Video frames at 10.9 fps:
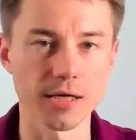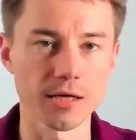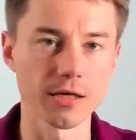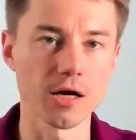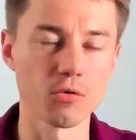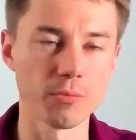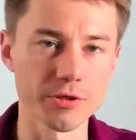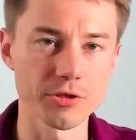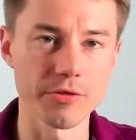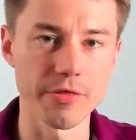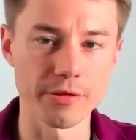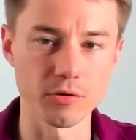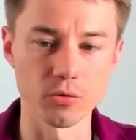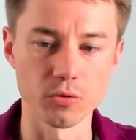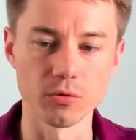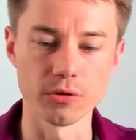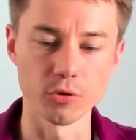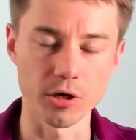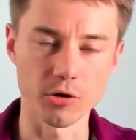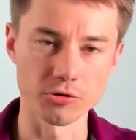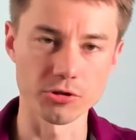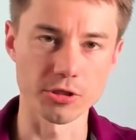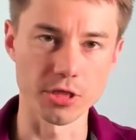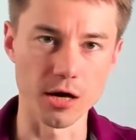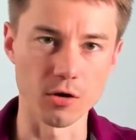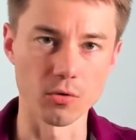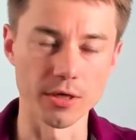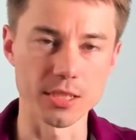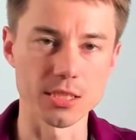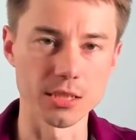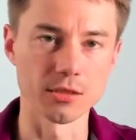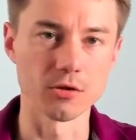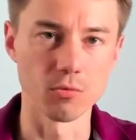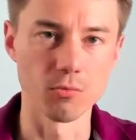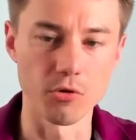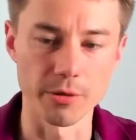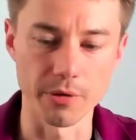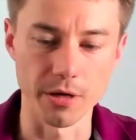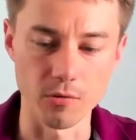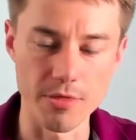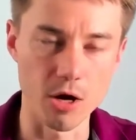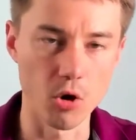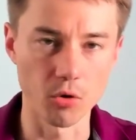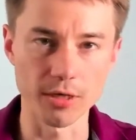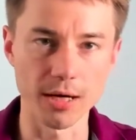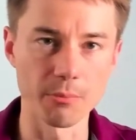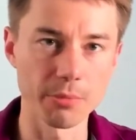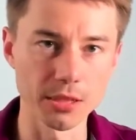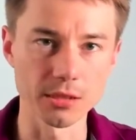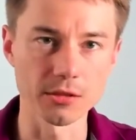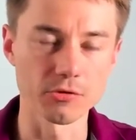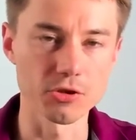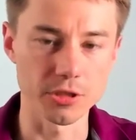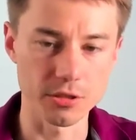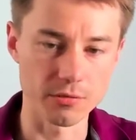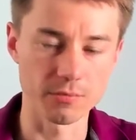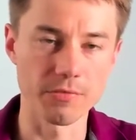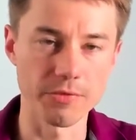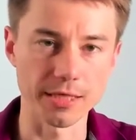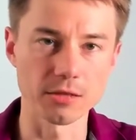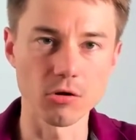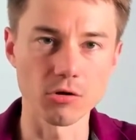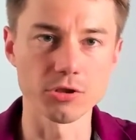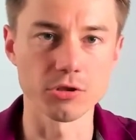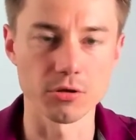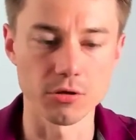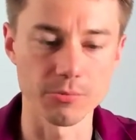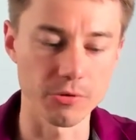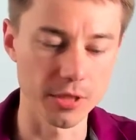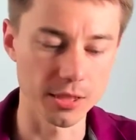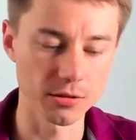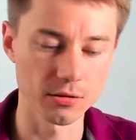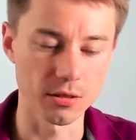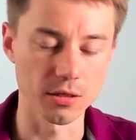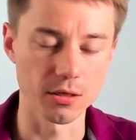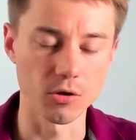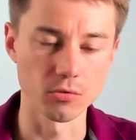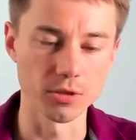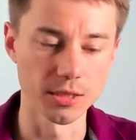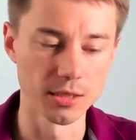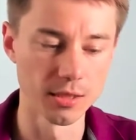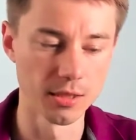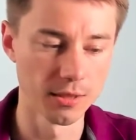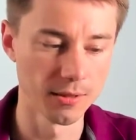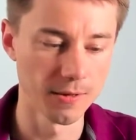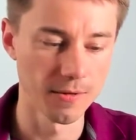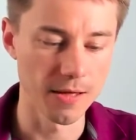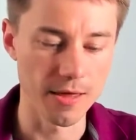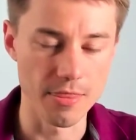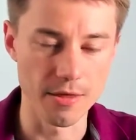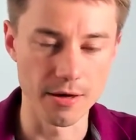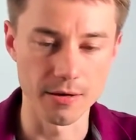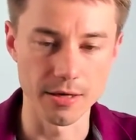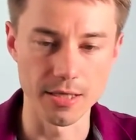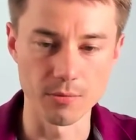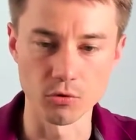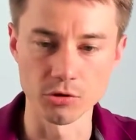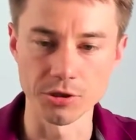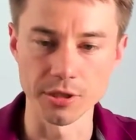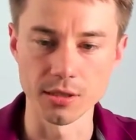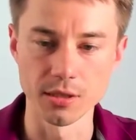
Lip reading: like how you mentioned that you are concerned now as a CTO more about the whole company, not just technology or product only. And I'm wondering,